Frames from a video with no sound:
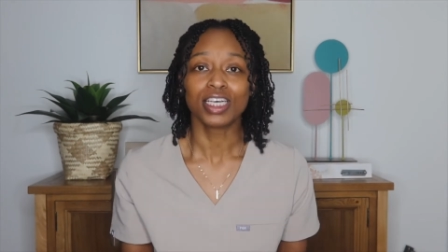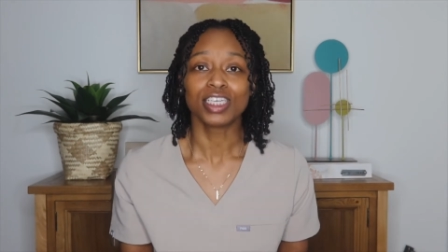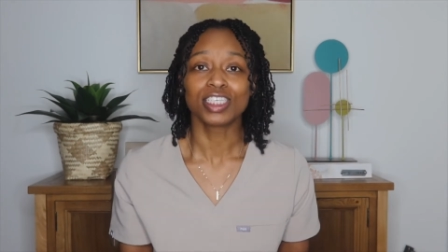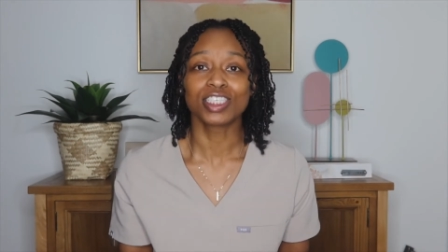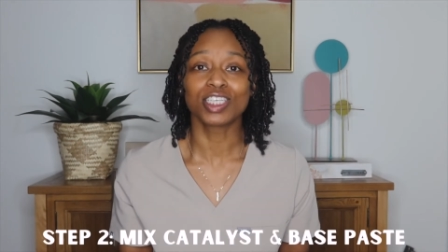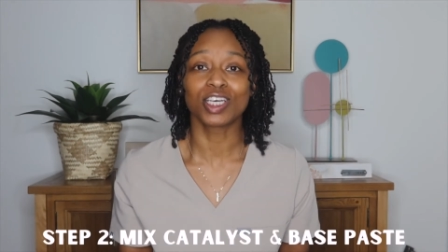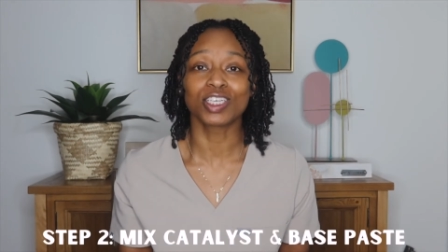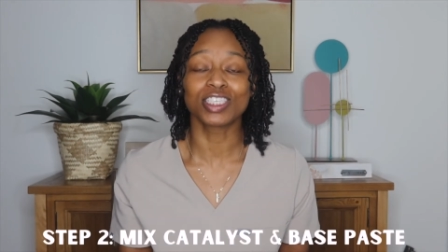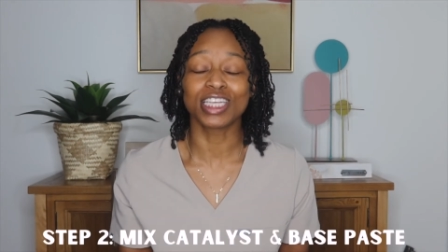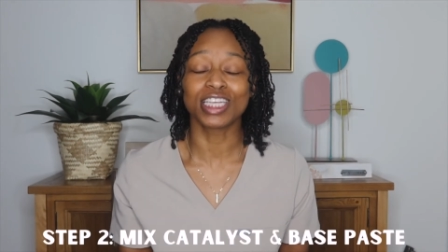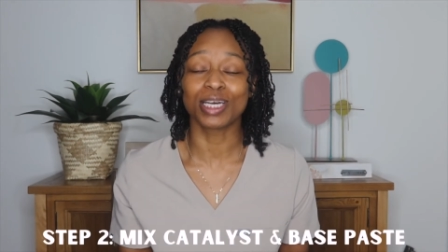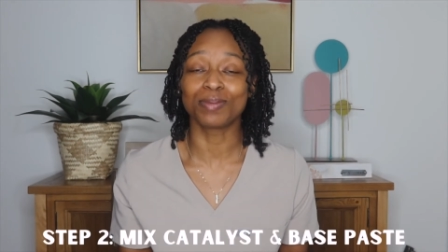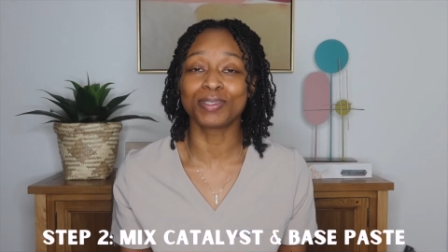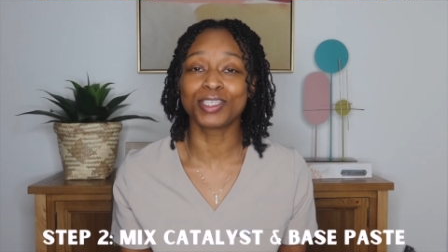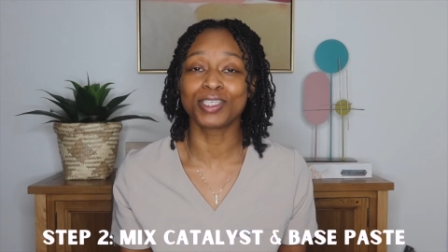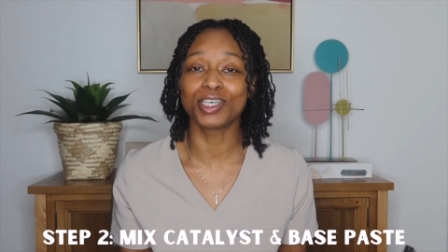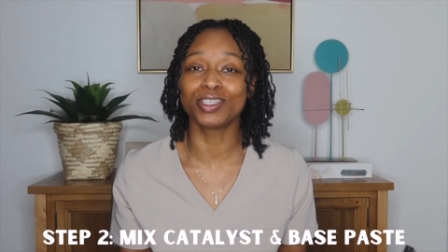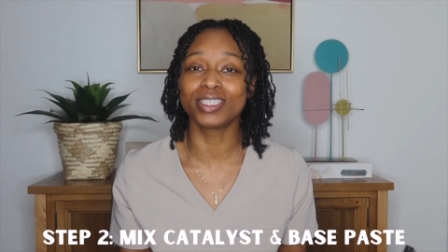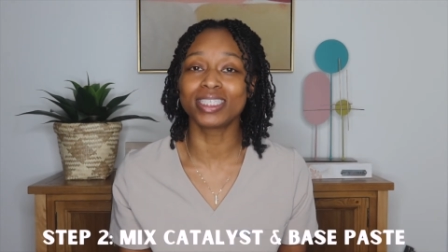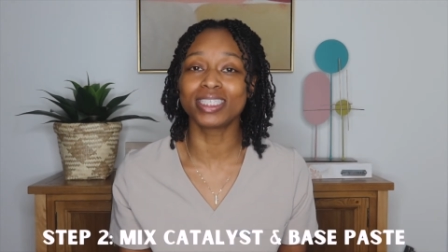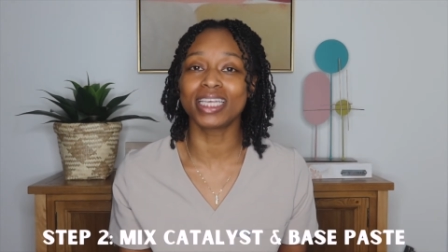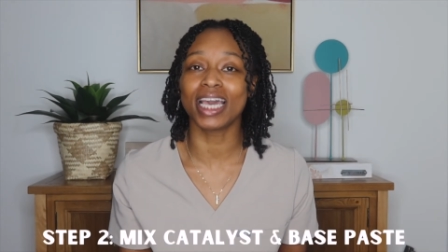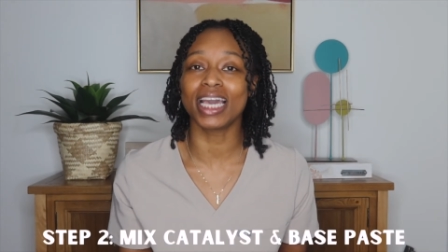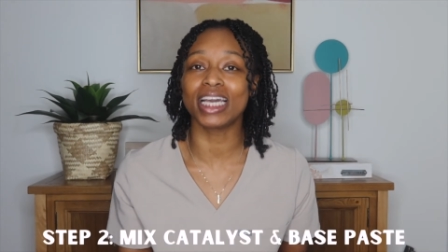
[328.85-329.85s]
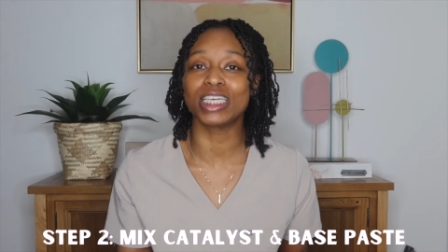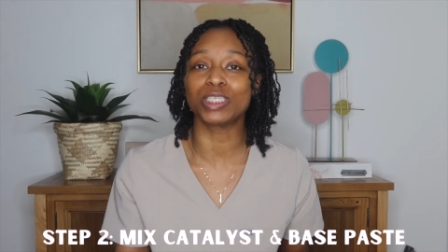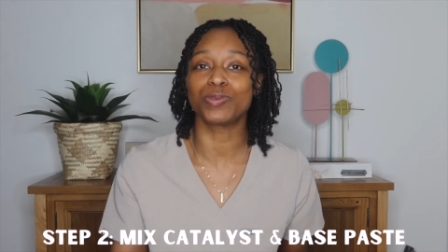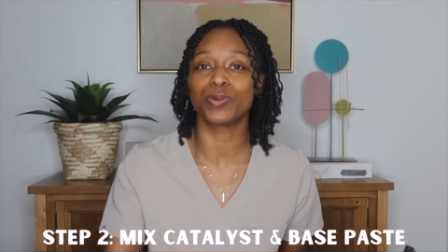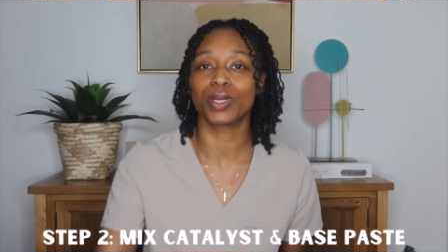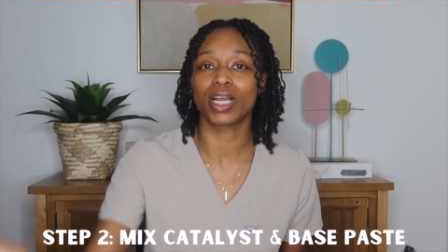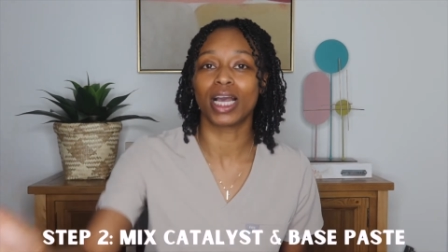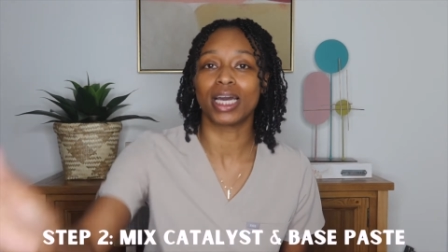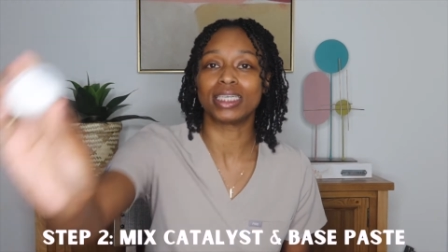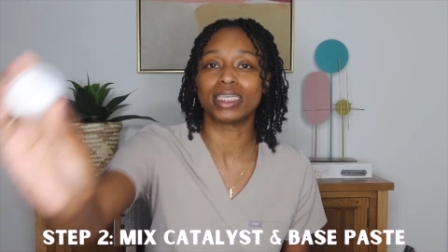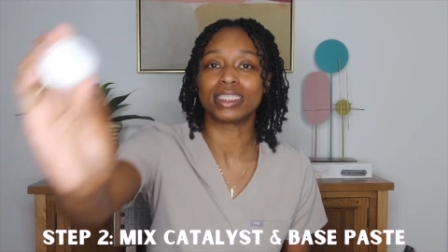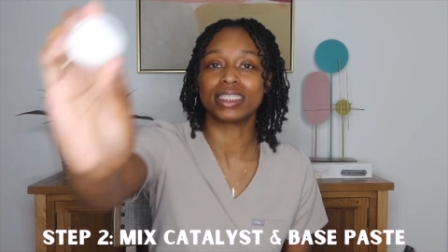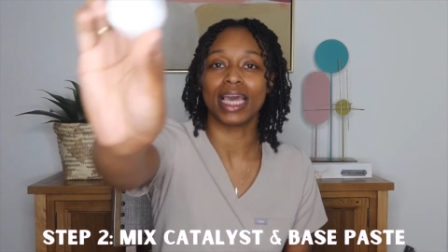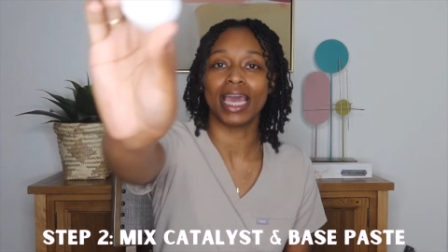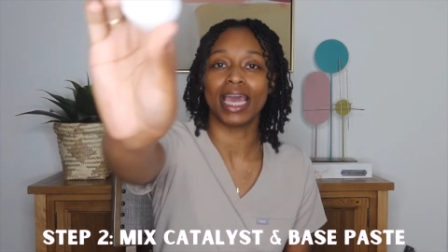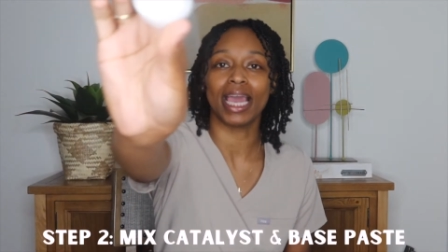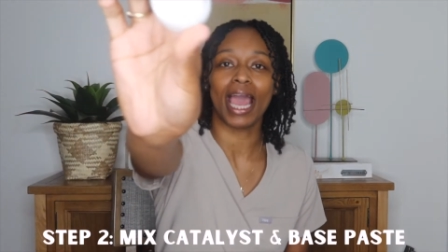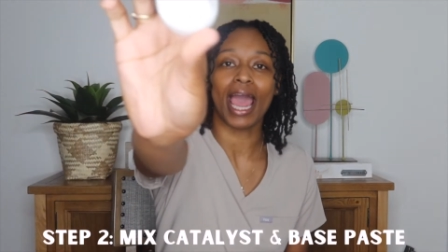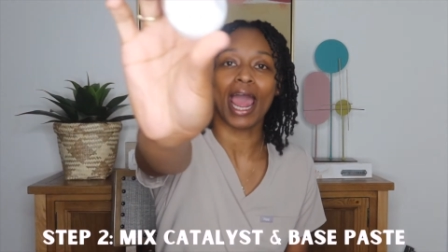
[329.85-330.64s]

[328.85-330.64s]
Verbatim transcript: So step two says we're gonna take